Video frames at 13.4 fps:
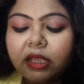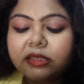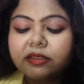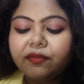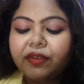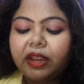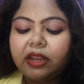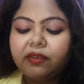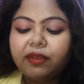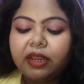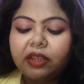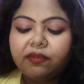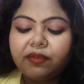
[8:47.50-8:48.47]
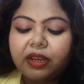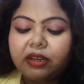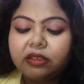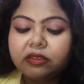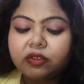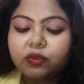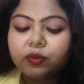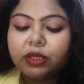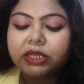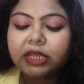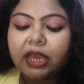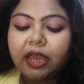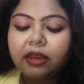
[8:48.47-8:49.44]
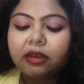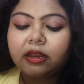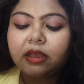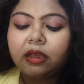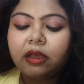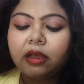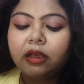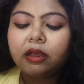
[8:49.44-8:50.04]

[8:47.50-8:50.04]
It's a very sweet and